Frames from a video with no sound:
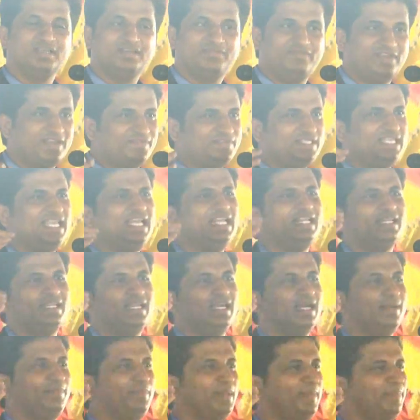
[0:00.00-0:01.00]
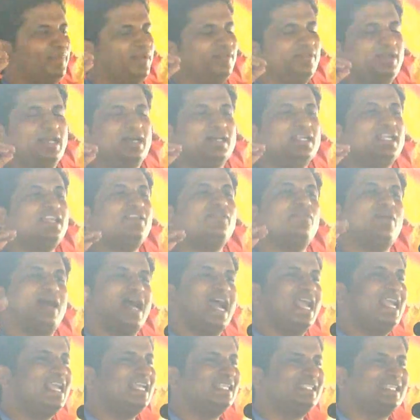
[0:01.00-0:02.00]
we have seen people earning
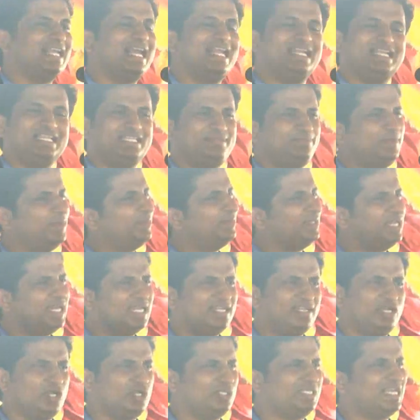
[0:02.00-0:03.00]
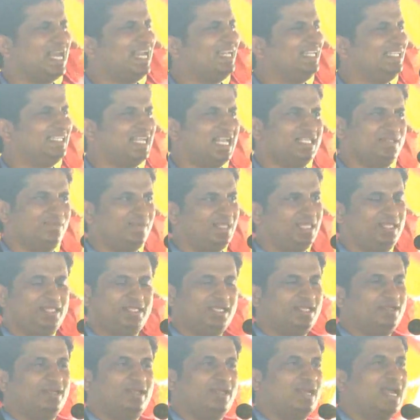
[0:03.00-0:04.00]
highest salaries, people earn low salaries as well.
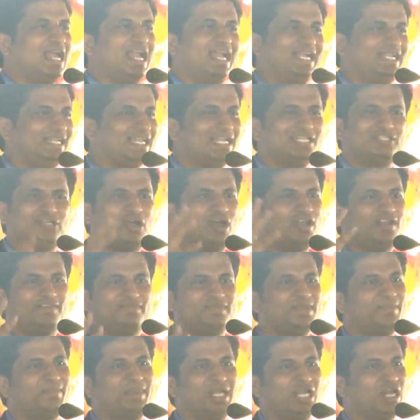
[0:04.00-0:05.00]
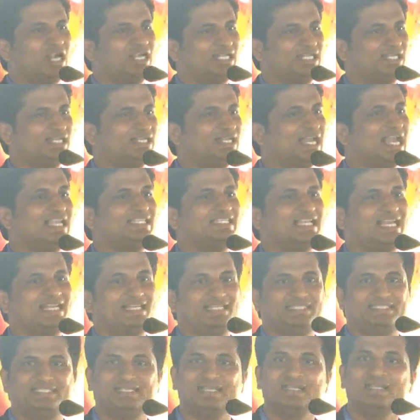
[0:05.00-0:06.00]
IITians, all of them may not earn high
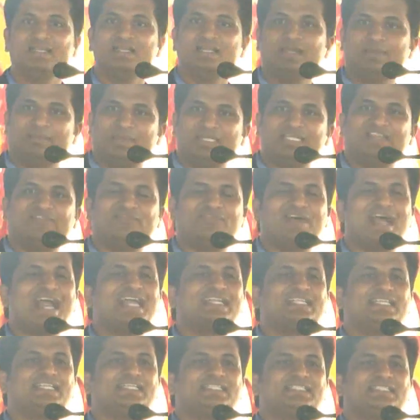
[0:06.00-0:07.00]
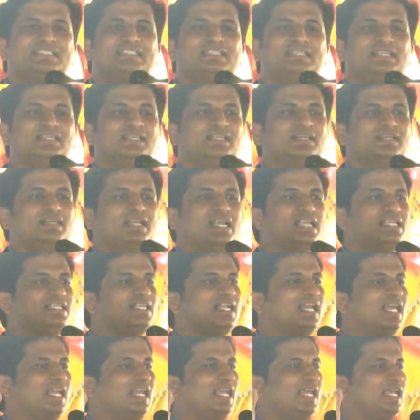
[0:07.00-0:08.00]
salaries. But the fact is,
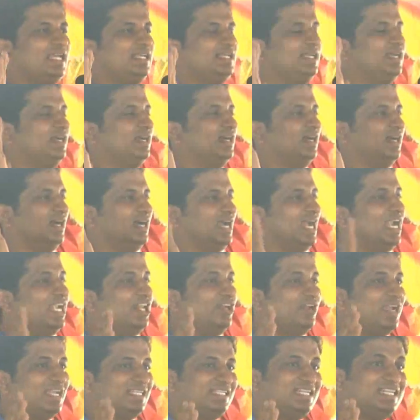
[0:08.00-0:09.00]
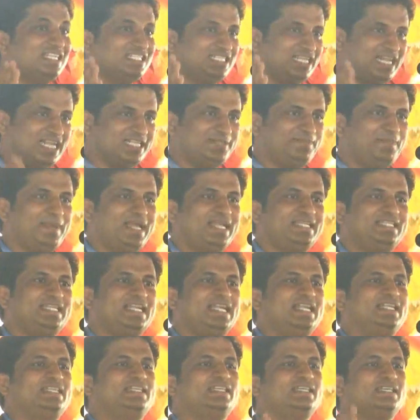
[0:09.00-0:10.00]
engineering education is
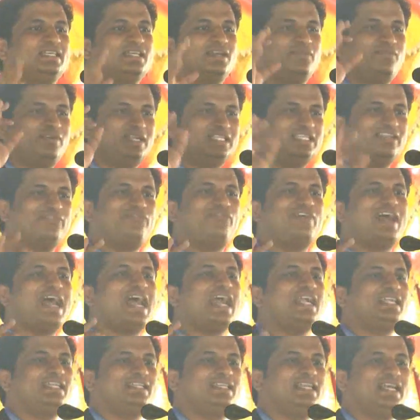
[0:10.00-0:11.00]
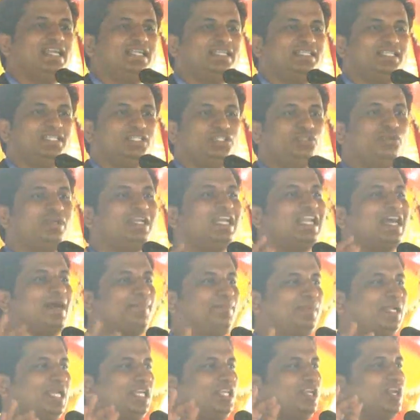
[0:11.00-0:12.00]
respected for the fact that you can
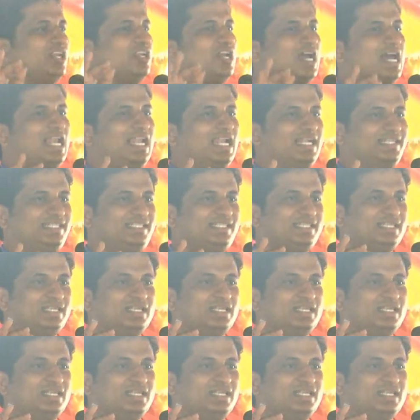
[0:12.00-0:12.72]
apply your knowledge